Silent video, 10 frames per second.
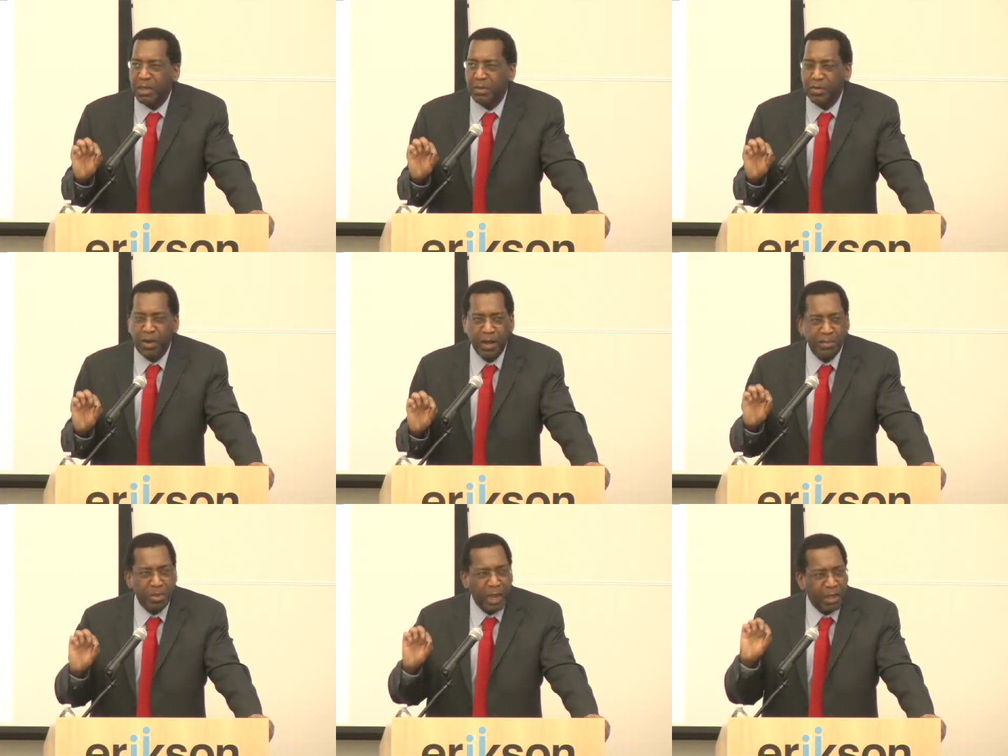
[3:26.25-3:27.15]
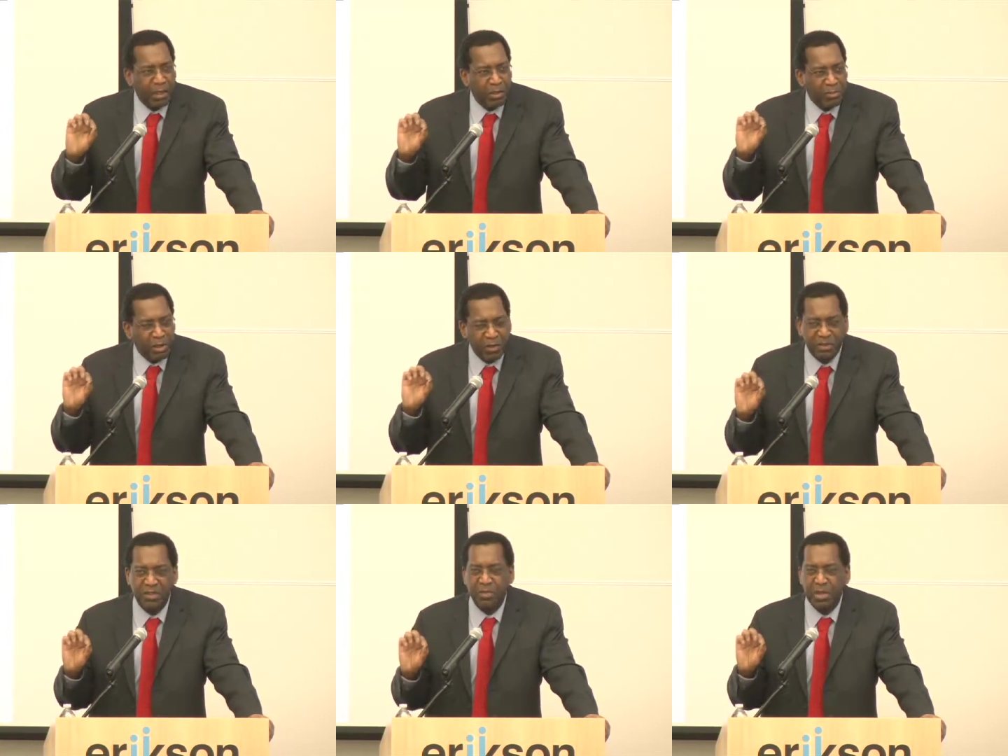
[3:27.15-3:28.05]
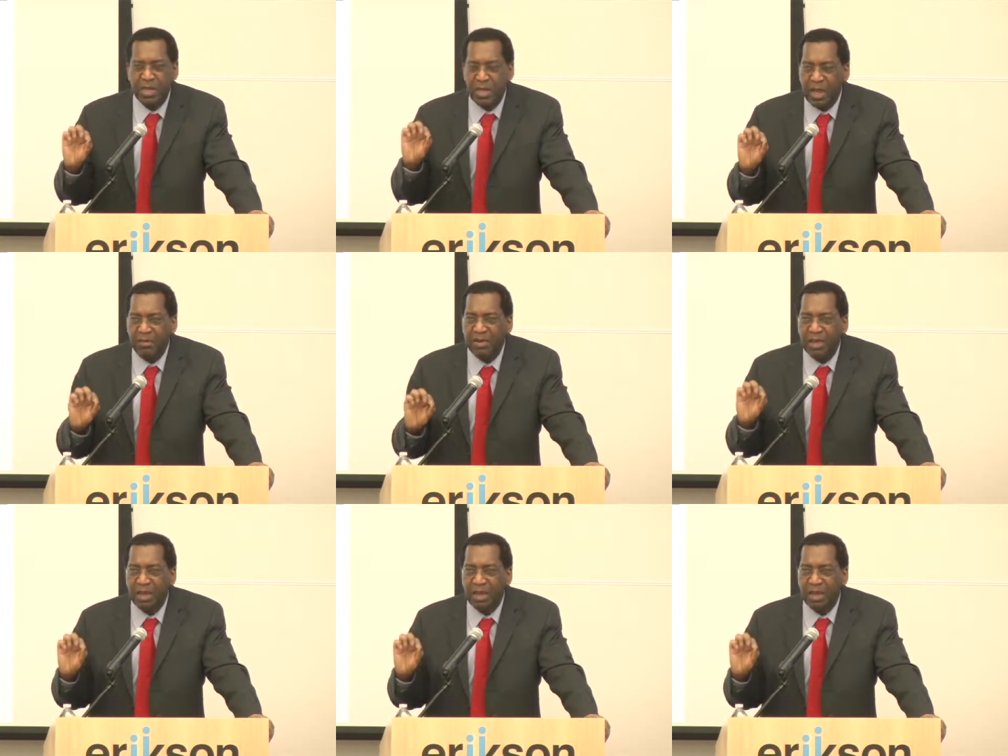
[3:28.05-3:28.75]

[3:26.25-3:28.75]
To try to put a little bit of something in every